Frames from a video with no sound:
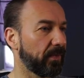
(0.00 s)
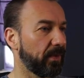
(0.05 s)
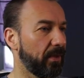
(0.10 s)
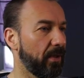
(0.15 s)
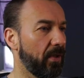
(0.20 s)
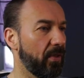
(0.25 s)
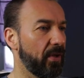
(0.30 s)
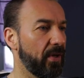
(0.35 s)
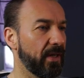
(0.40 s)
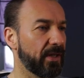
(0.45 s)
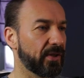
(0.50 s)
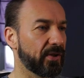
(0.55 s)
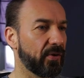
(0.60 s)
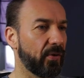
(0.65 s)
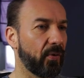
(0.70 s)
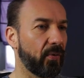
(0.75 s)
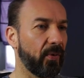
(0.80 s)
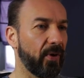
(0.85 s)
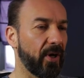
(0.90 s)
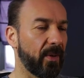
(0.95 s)
Now the next
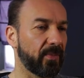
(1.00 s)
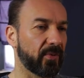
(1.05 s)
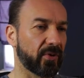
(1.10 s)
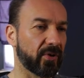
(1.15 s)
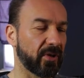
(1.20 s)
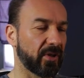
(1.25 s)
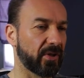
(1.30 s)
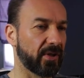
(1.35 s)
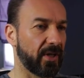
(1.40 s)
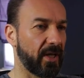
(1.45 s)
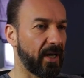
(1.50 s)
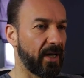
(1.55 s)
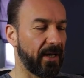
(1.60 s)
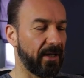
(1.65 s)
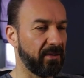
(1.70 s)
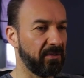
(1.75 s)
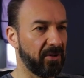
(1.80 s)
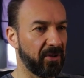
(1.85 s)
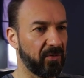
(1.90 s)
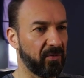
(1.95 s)
three options
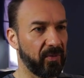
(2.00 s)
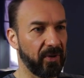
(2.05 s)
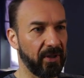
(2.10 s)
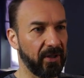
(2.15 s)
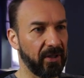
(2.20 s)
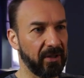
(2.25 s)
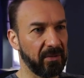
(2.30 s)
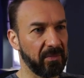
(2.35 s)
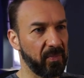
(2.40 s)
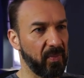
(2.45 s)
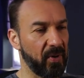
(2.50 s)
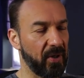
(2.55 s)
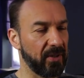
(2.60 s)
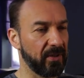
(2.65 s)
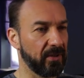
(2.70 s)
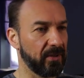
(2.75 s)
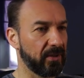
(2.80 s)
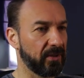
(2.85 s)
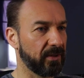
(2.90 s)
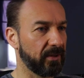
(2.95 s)
are not really
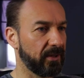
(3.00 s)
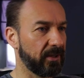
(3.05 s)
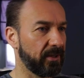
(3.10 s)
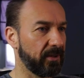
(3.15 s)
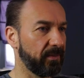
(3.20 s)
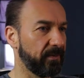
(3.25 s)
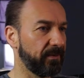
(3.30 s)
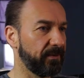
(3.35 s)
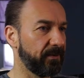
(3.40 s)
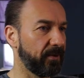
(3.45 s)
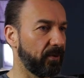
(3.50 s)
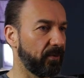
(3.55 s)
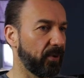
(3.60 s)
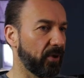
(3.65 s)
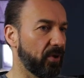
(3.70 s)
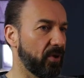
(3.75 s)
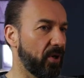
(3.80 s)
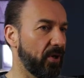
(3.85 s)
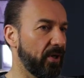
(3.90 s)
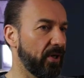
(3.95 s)
important um, for
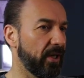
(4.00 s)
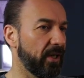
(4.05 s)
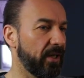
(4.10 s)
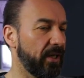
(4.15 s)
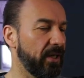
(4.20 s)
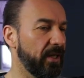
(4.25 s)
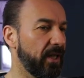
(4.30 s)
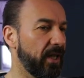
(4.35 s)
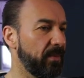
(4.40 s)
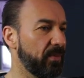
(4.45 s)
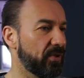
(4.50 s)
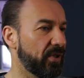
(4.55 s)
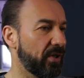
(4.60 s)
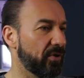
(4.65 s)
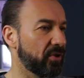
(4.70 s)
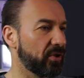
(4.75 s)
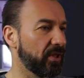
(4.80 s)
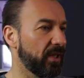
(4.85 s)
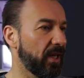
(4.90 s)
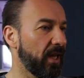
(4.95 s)
recording an in-game
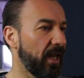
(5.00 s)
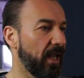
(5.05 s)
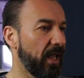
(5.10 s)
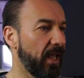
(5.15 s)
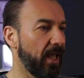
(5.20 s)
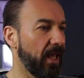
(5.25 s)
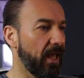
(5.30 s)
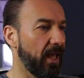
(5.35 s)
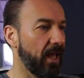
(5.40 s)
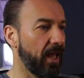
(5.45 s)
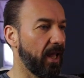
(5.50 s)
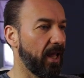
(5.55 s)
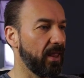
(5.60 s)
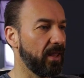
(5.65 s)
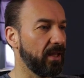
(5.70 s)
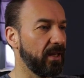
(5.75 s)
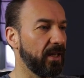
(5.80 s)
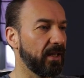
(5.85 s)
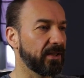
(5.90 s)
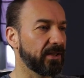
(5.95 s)
session. And
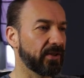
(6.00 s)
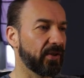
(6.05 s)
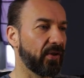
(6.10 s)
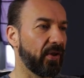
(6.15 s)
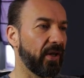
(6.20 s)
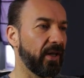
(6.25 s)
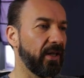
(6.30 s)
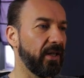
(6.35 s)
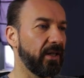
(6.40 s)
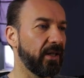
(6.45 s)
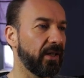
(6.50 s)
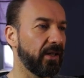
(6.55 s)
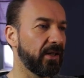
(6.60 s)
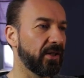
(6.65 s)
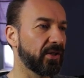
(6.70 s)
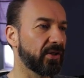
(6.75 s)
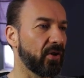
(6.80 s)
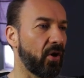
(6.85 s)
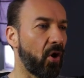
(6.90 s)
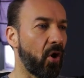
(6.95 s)
the next thing here
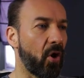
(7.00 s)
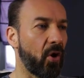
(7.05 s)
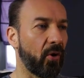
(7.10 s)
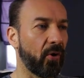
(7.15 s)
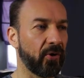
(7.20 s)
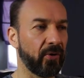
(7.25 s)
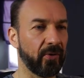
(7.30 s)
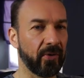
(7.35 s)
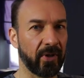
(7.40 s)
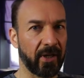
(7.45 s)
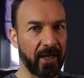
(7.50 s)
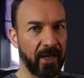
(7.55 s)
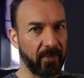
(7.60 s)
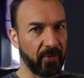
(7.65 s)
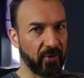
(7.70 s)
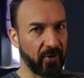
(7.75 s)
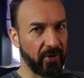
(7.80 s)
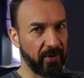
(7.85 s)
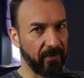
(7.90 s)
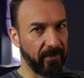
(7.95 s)
is audio
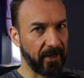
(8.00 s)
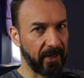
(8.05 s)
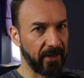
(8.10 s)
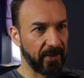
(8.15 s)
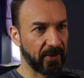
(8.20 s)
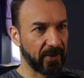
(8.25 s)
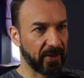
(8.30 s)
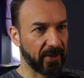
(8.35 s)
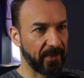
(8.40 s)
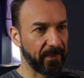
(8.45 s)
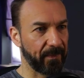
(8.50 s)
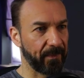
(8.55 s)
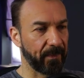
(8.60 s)
capture device.